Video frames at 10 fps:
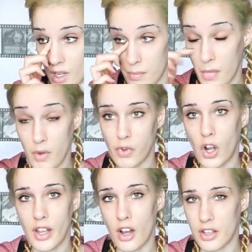my right
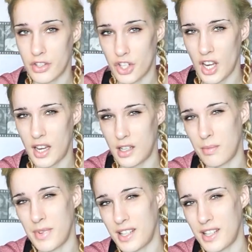arse cheek to be